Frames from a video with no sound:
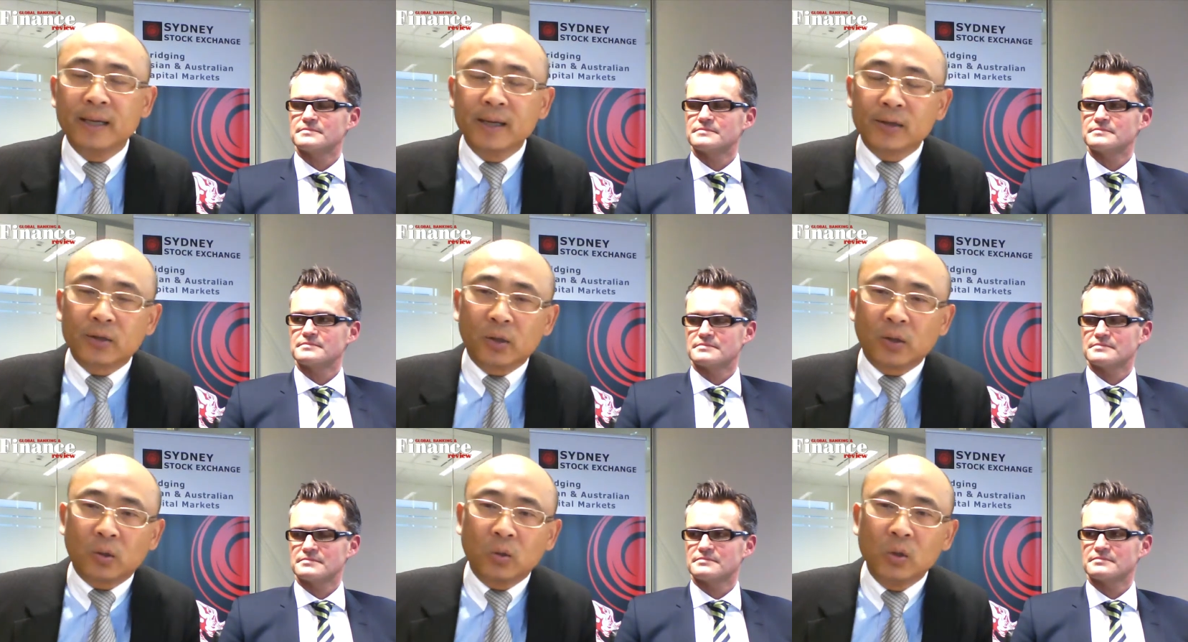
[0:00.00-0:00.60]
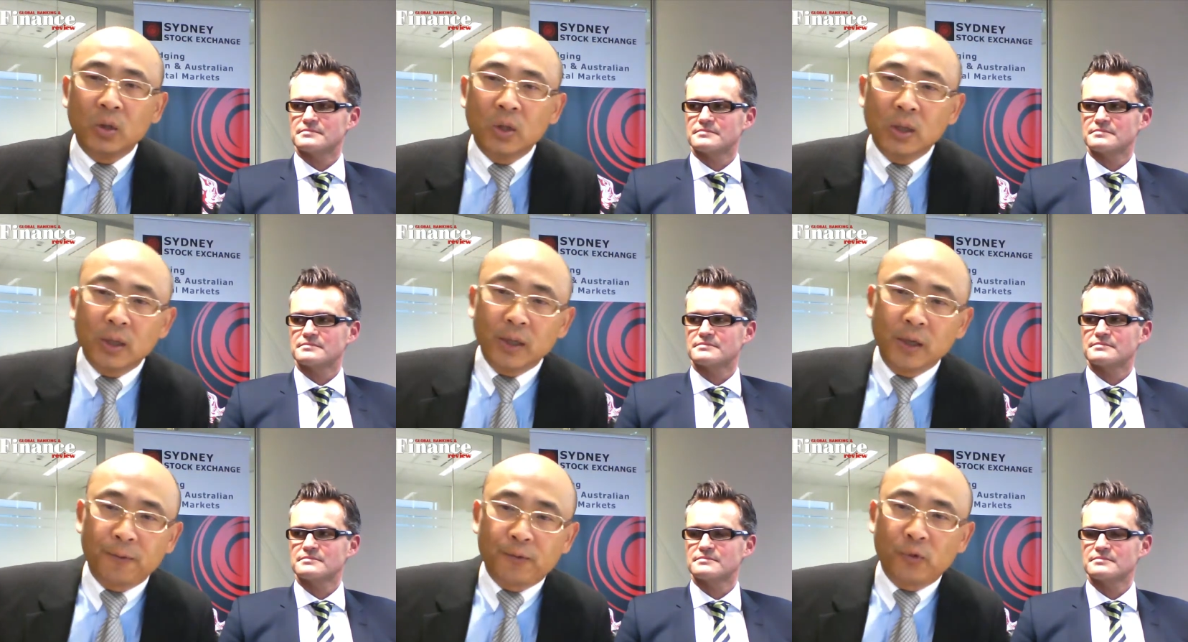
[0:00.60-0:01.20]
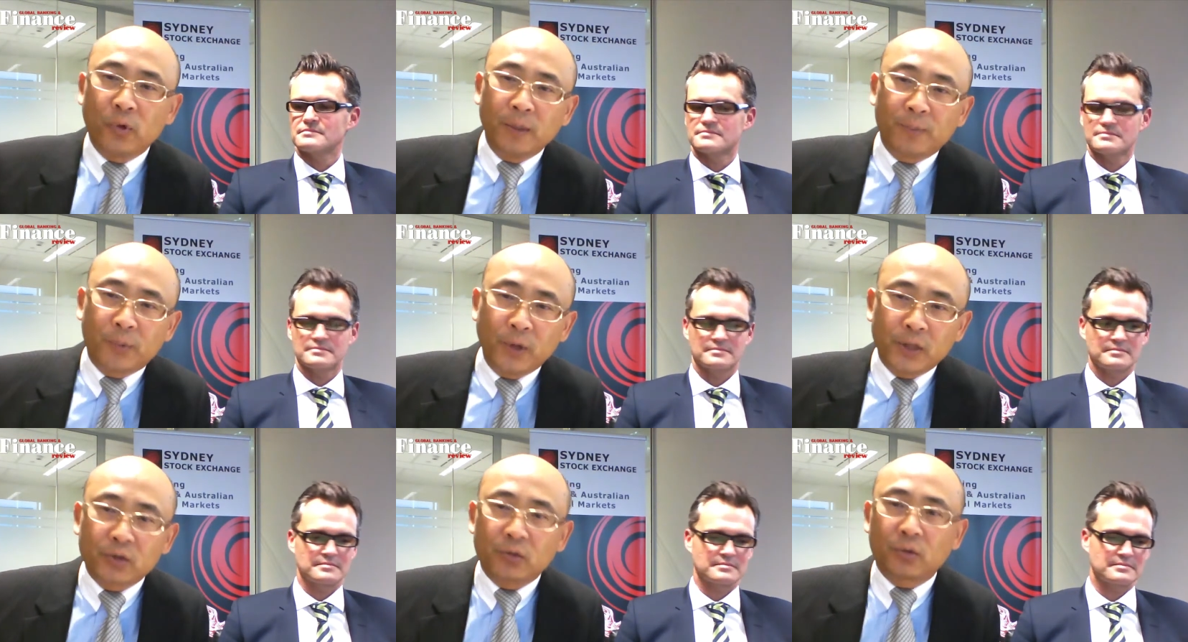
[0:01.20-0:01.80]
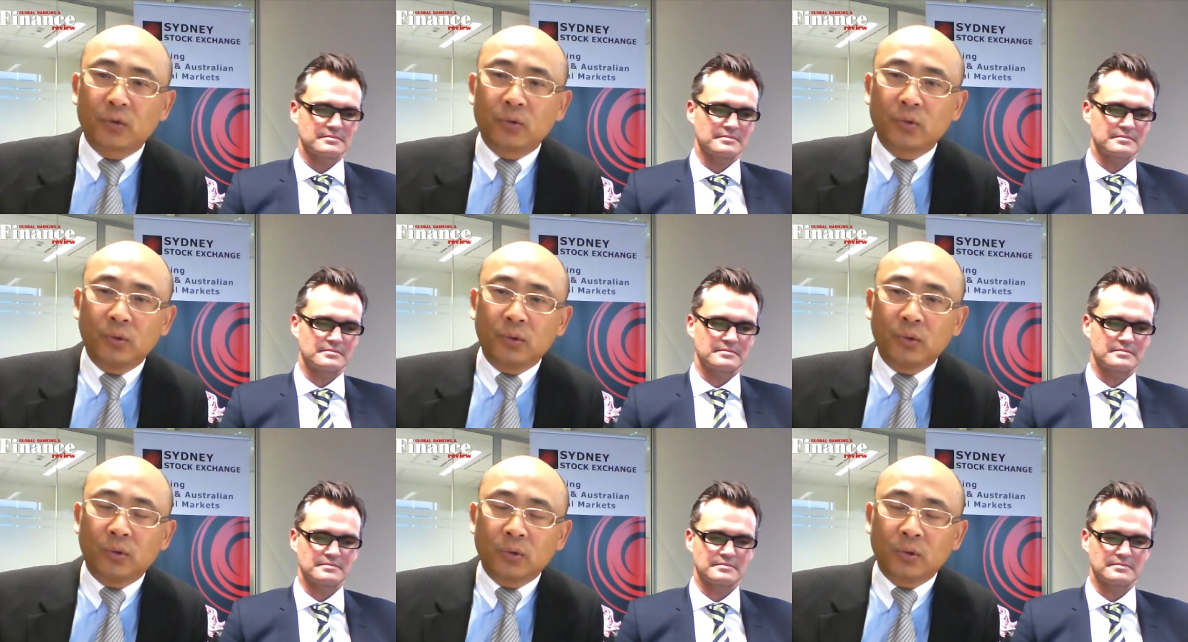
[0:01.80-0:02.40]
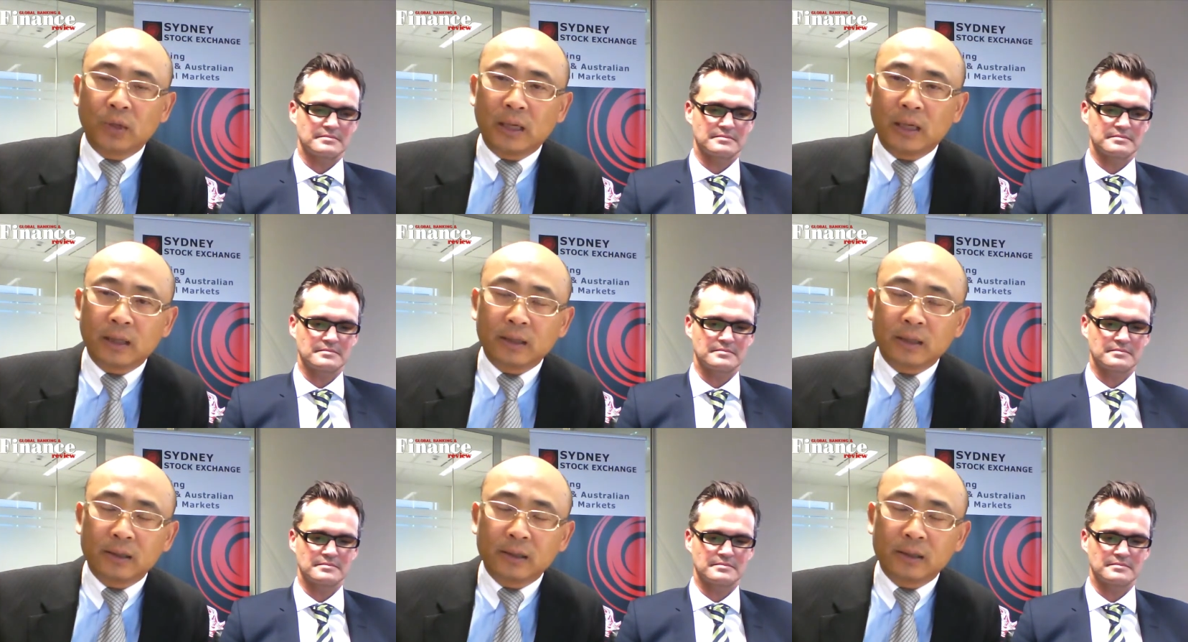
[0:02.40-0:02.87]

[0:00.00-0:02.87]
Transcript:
Speaker 1: So if we bridge to the